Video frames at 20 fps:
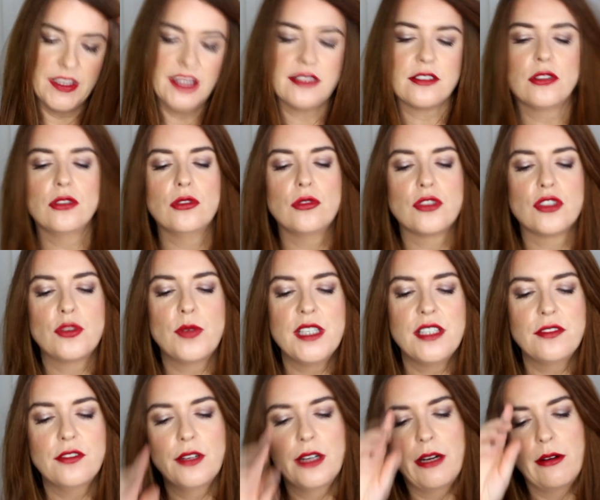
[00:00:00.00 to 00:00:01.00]
it's called
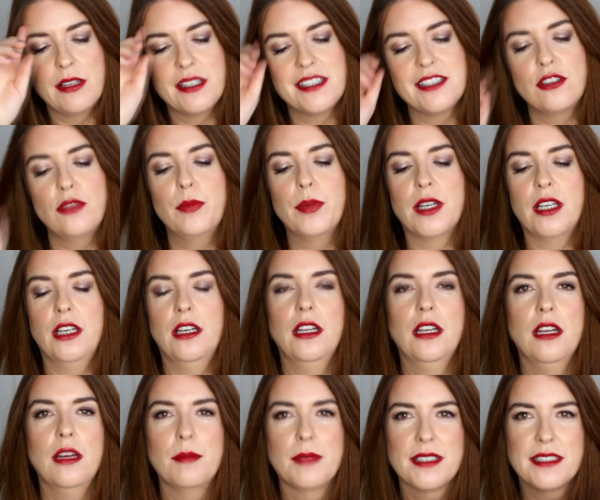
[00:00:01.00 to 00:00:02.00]
24 Hour Super
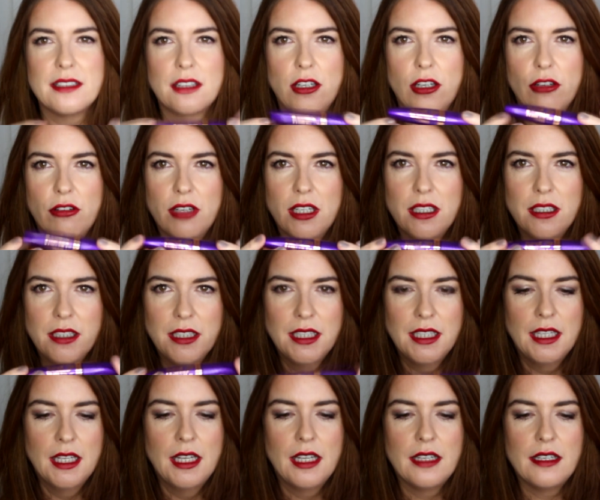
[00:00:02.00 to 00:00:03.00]
Curler Mascara.
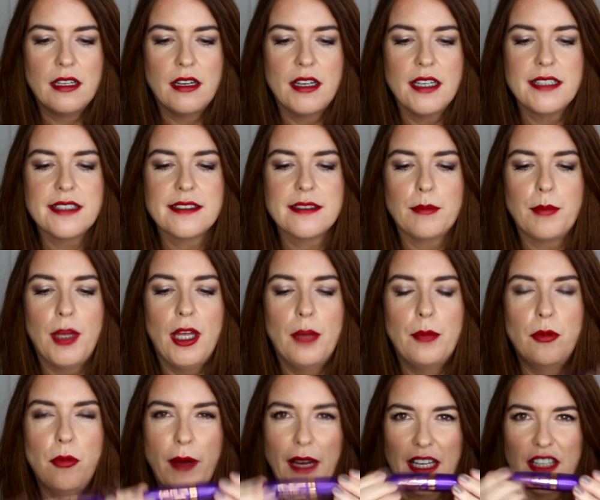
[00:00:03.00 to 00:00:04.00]
Nice
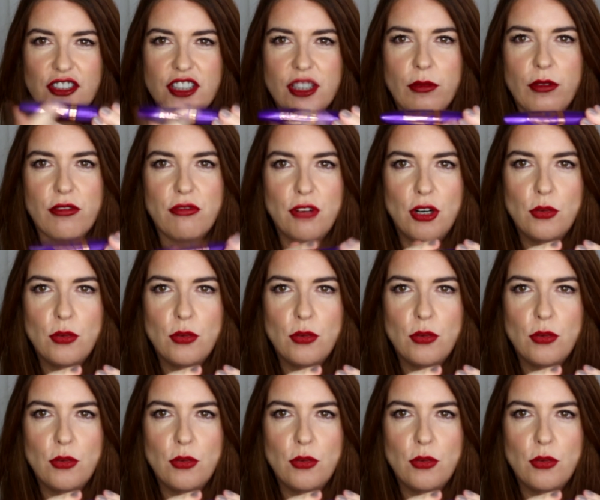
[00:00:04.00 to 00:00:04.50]
purple packaging with